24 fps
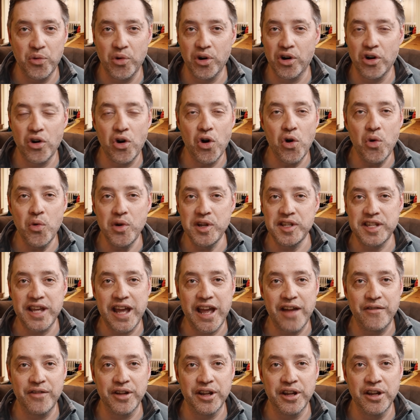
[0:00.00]
We're always
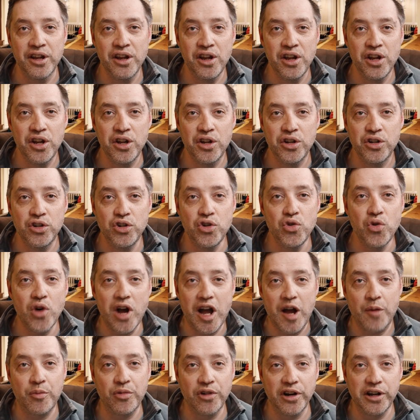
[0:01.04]
having new
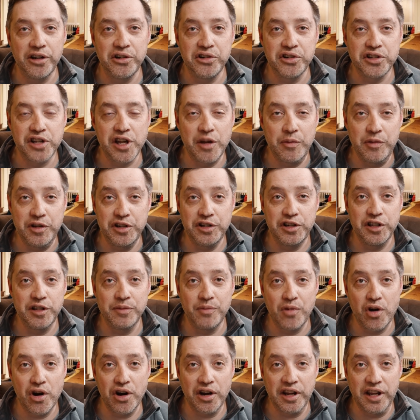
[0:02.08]
operators come into the
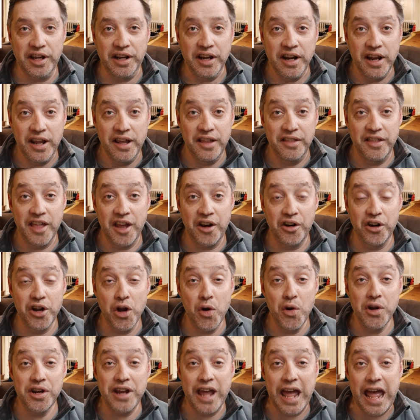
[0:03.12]
market that are
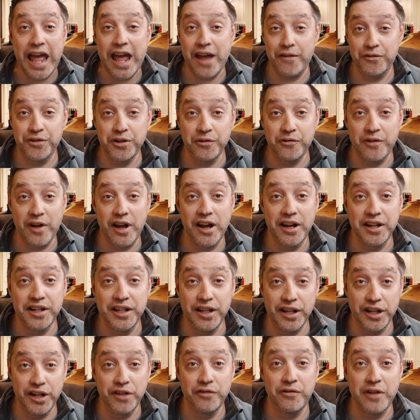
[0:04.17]
going to have to
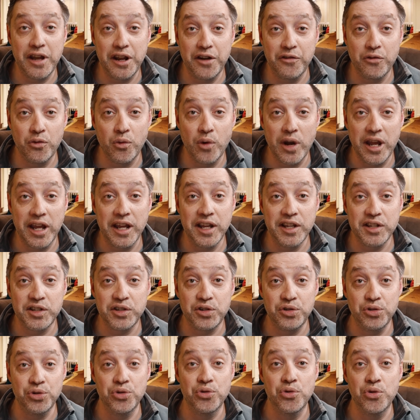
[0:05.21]
find innovative ways
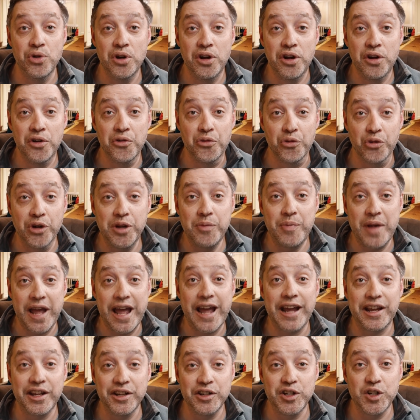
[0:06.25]
to
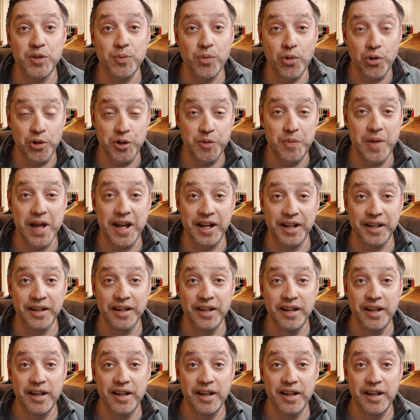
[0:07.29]
repackage sports betting.